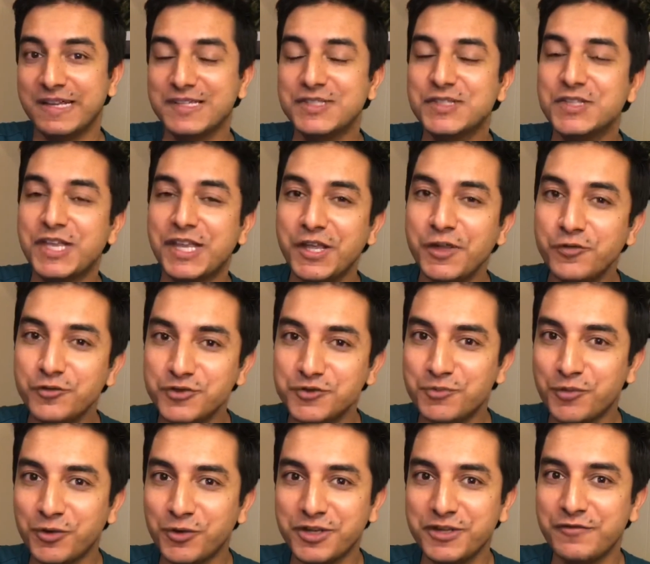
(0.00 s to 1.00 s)
It's a huge
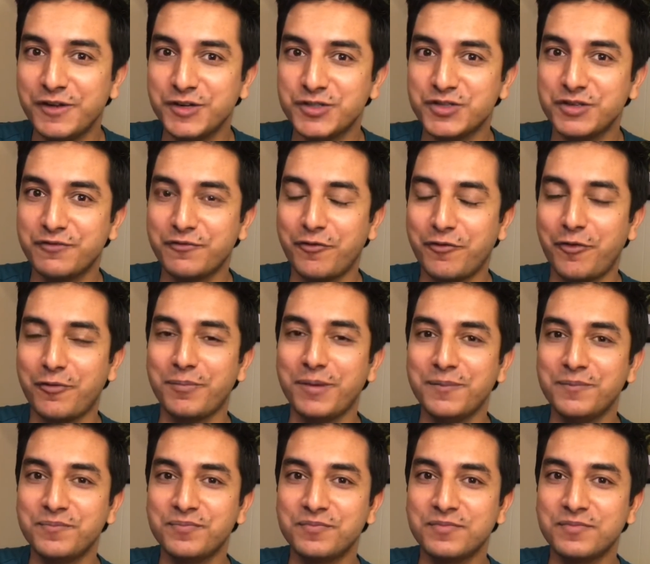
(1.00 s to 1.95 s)
motivation for me.